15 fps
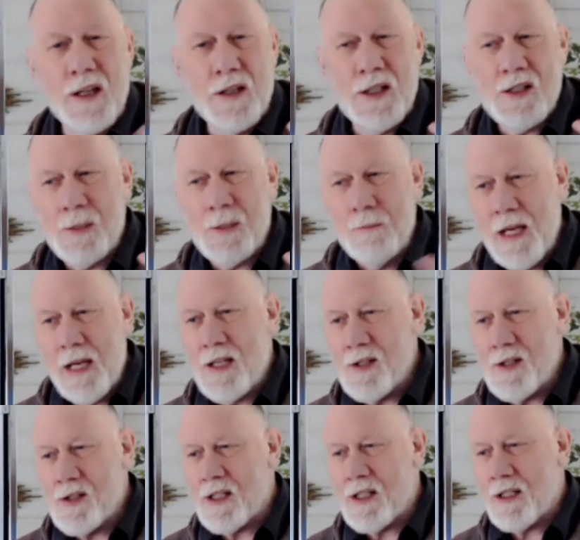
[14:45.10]
It's
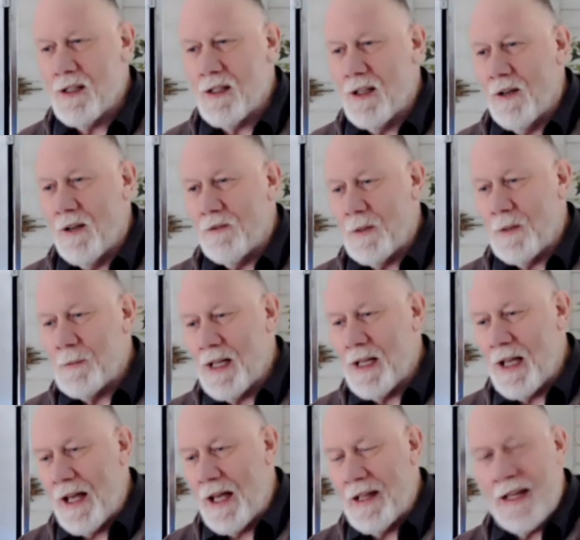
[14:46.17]
amazing from
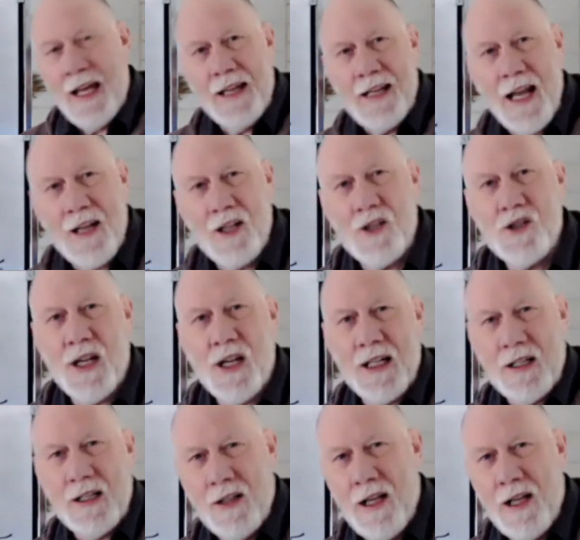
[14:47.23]
an
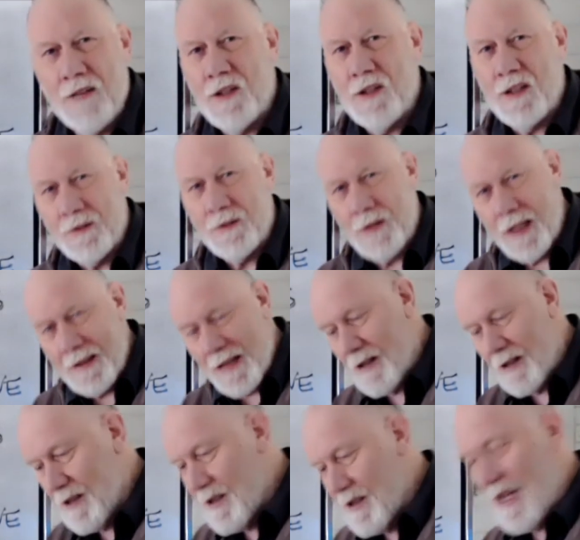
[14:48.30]
energetic level, and right
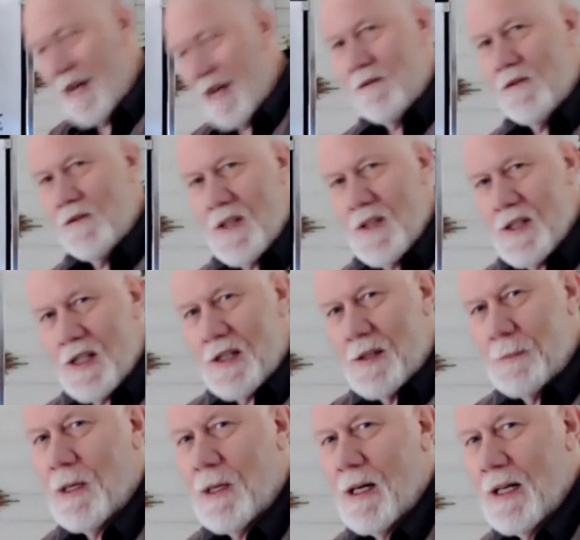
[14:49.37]
down into that physics
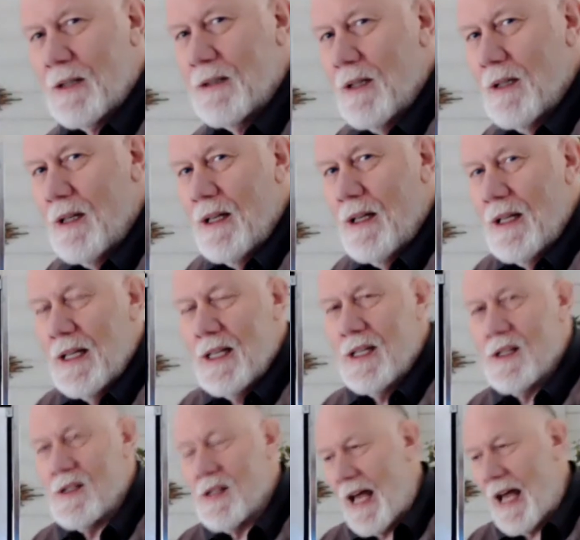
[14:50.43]
part,
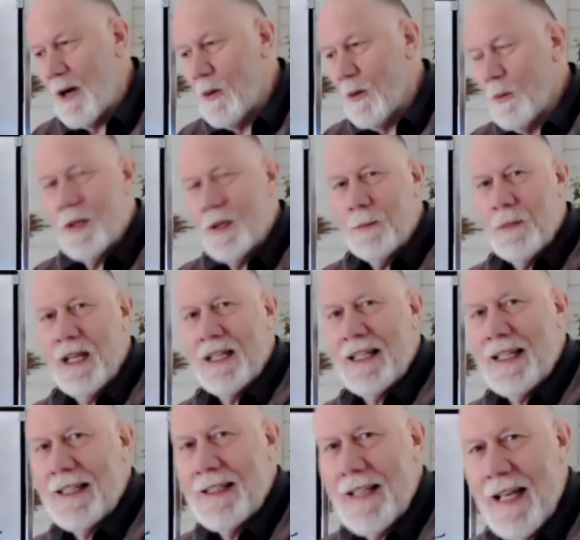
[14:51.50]
is how we might
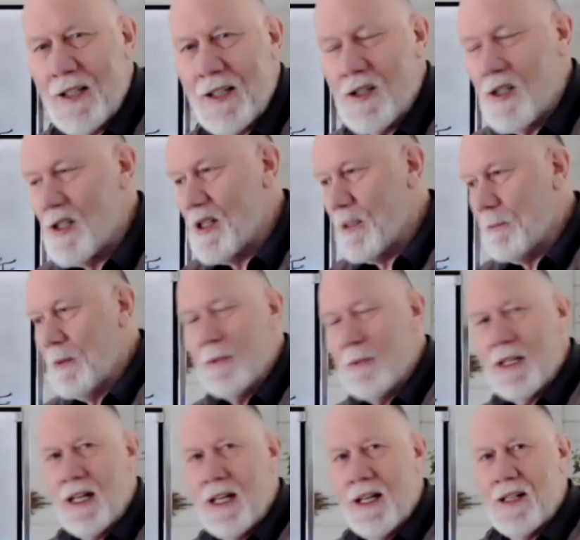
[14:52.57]
connect just simply
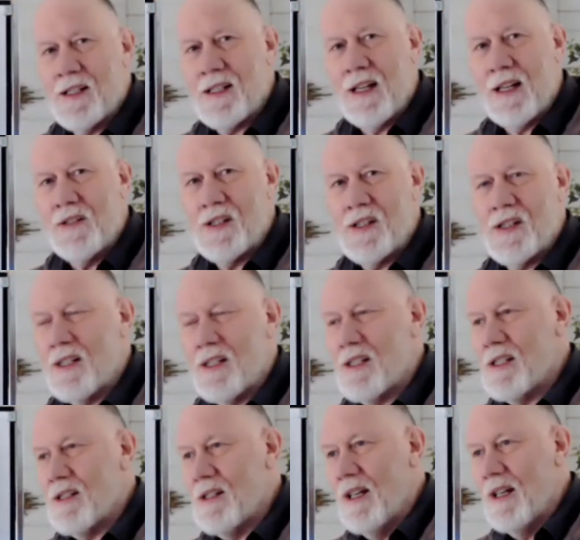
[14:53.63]
because of the
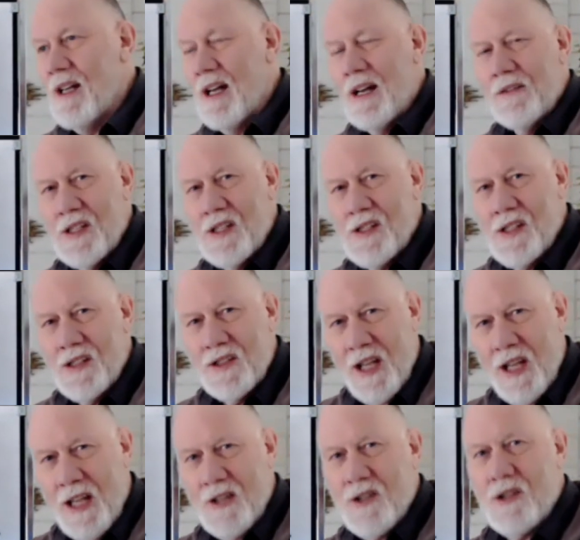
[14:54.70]
sense of this
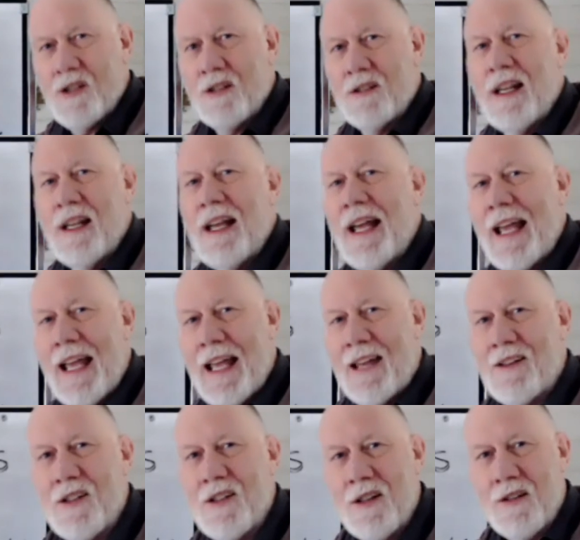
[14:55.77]
intention
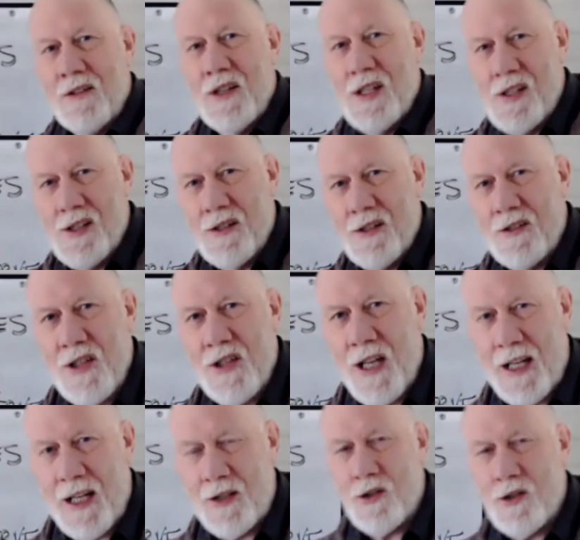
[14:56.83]
and this
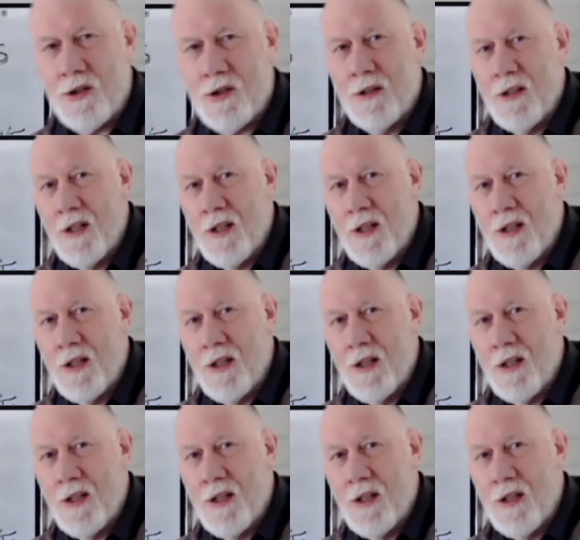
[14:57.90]
touch.